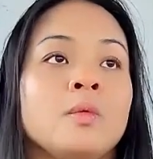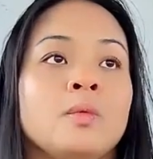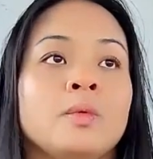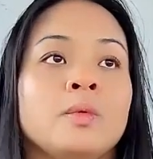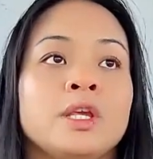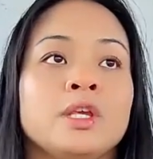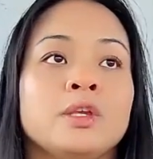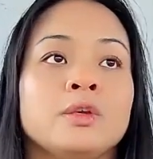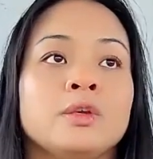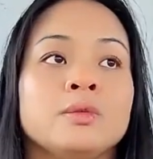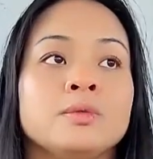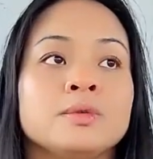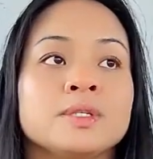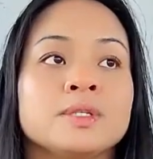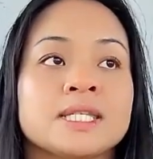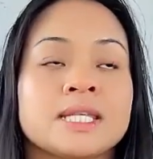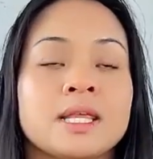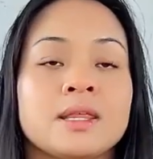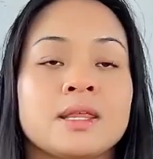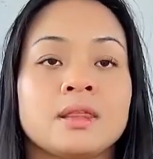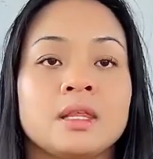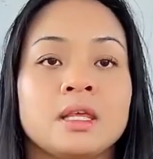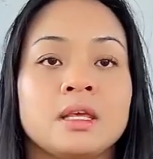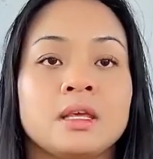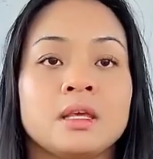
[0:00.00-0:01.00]
we use
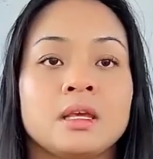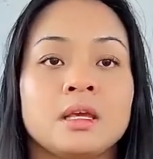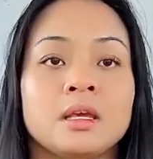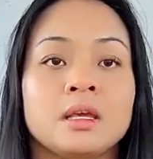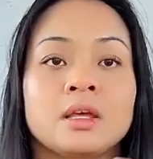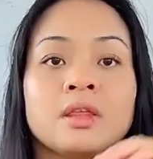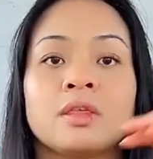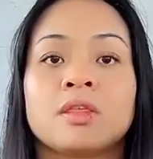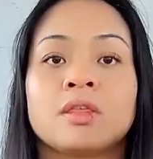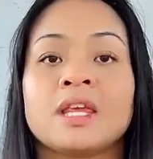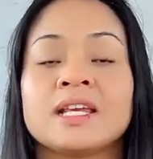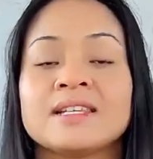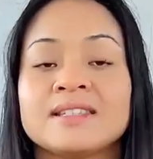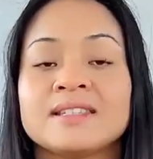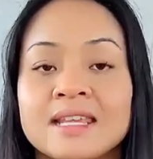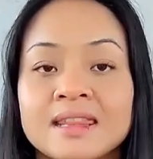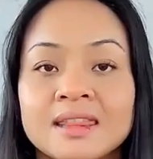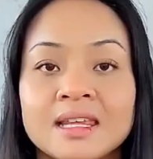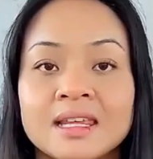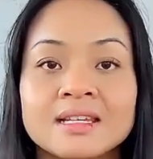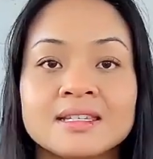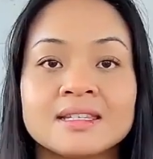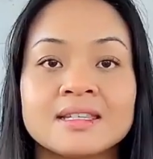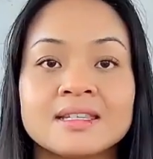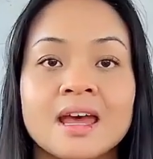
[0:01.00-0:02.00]
the things that they